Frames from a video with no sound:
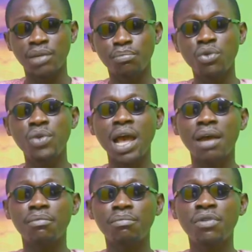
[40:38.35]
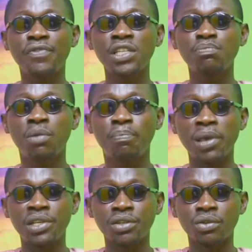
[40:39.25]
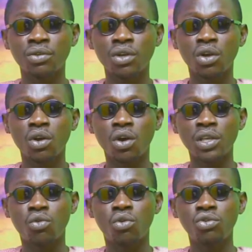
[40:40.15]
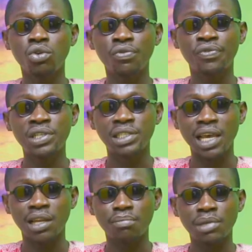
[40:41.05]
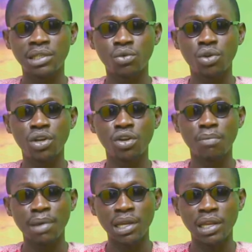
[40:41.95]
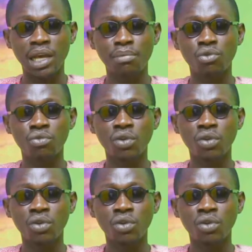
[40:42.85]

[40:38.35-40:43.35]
We are my Facebook page, you know, or your Kojo Freestyle. My the Queenie number ni nabugu.